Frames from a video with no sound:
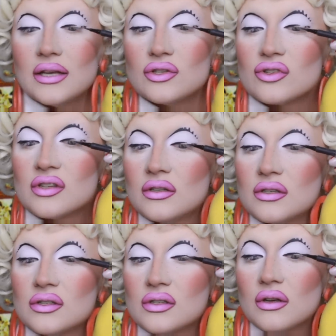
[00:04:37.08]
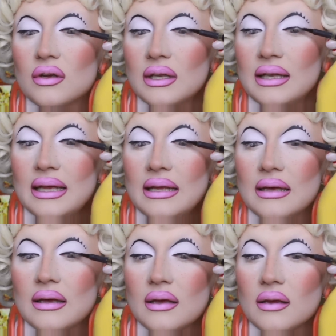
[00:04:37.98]
It doesn't
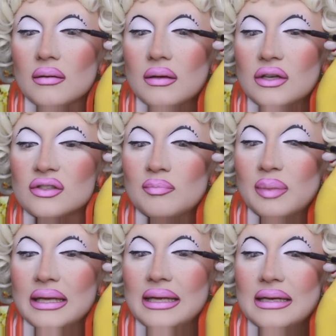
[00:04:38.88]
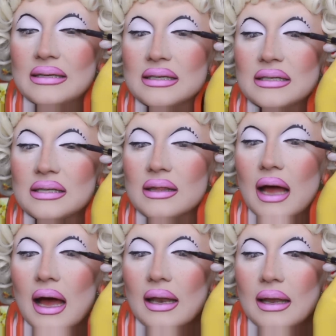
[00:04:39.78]
leak. It doesn't bleed into the
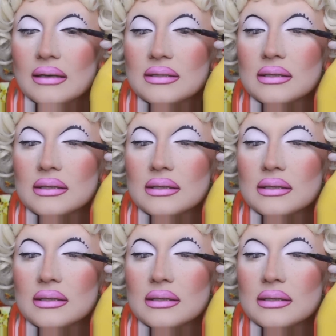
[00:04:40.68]
eyelid.